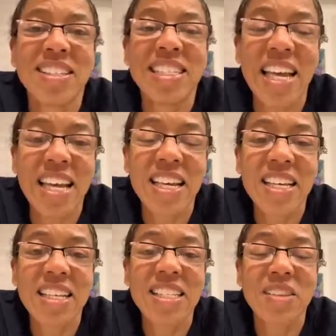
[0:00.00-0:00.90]

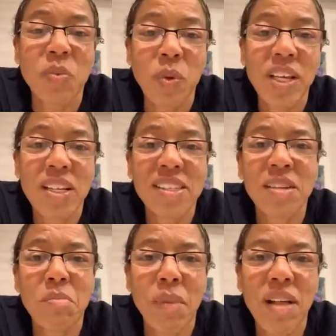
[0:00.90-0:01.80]
days and weeks
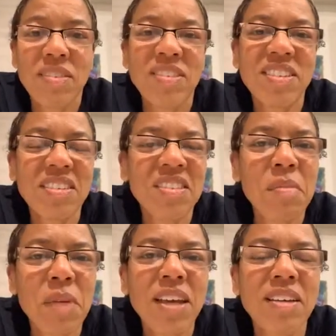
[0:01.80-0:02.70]
and months, just to
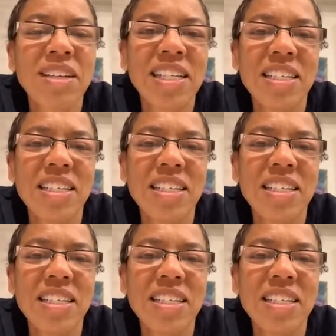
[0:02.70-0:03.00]
make it